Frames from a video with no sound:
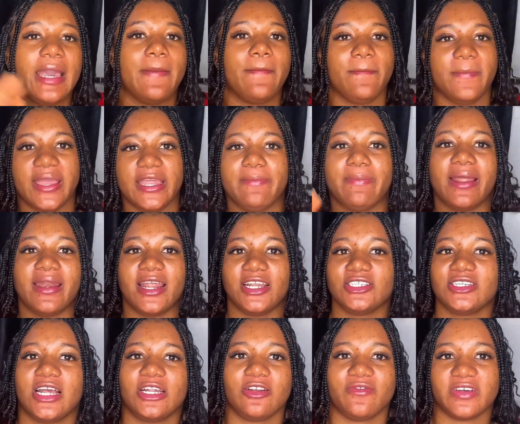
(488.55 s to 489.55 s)
made by
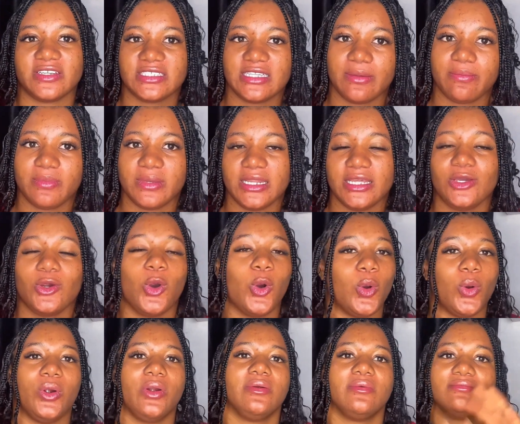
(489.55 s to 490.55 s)
National Assembly
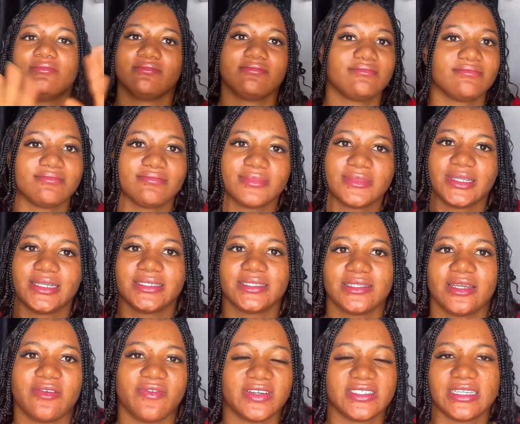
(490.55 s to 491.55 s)
or
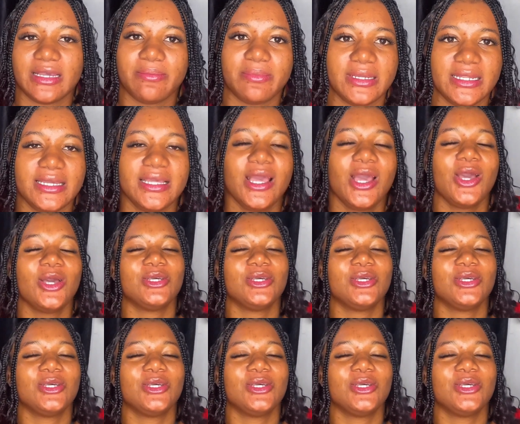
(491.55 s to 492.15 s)
State of Assembly.